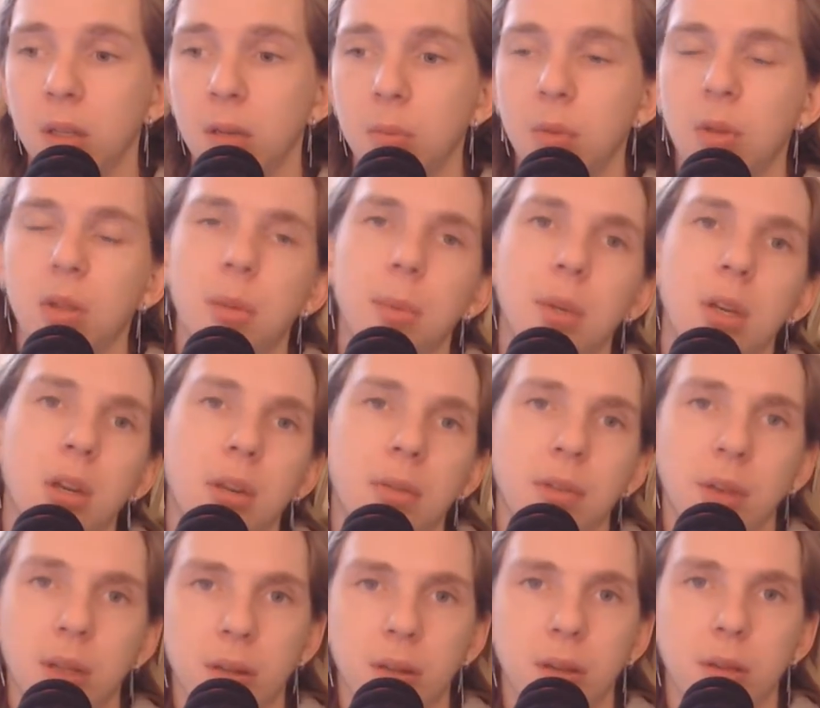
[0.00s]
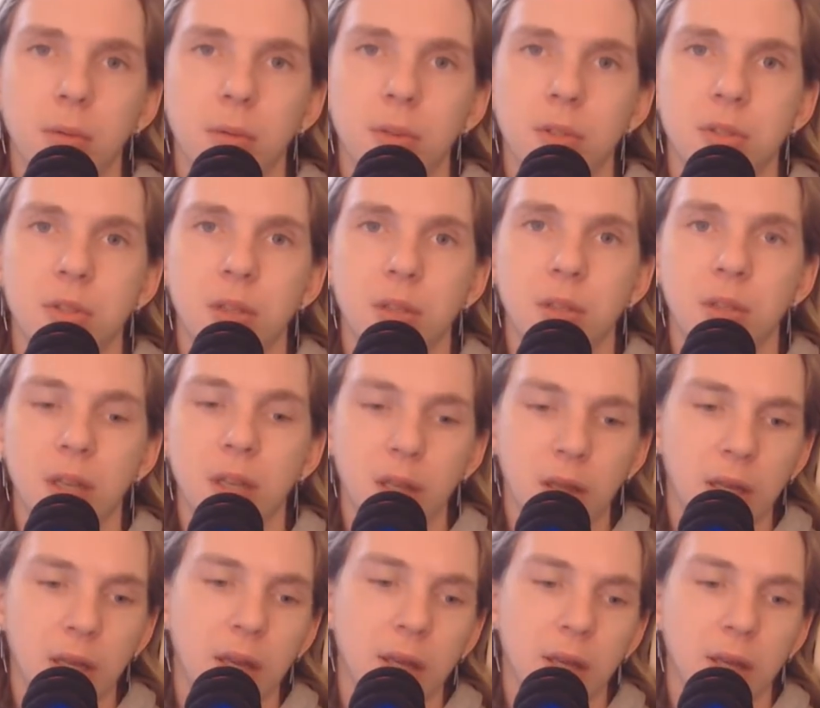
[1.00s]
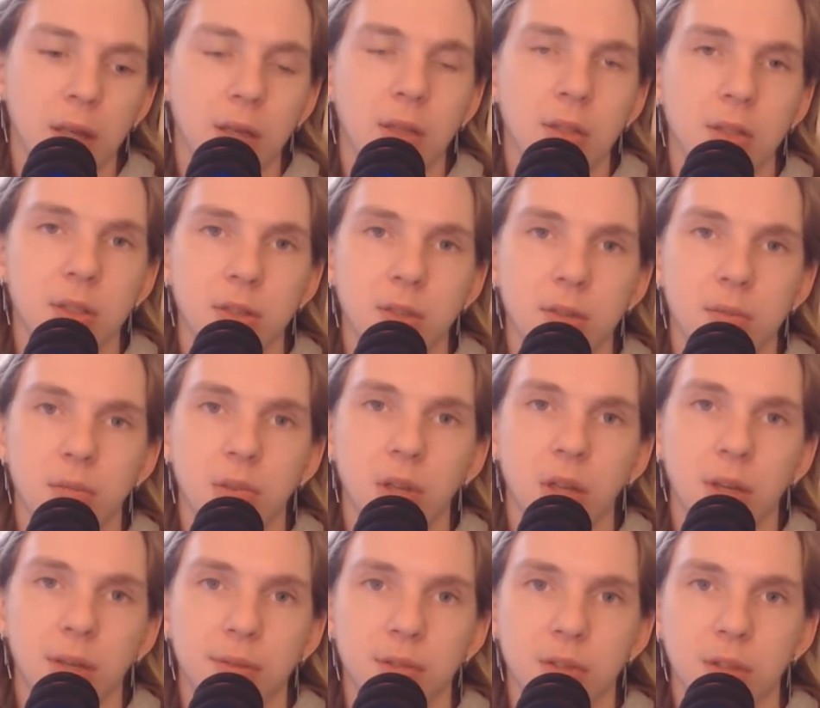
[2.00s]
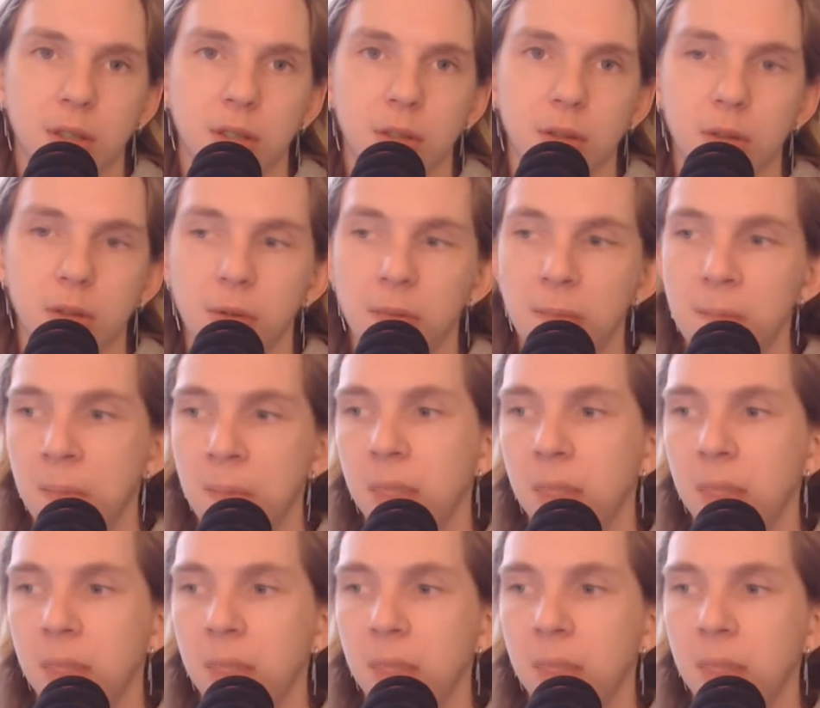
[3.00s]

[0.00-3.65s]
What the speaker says: well, I mean, I've had the 360 late in its life cycle,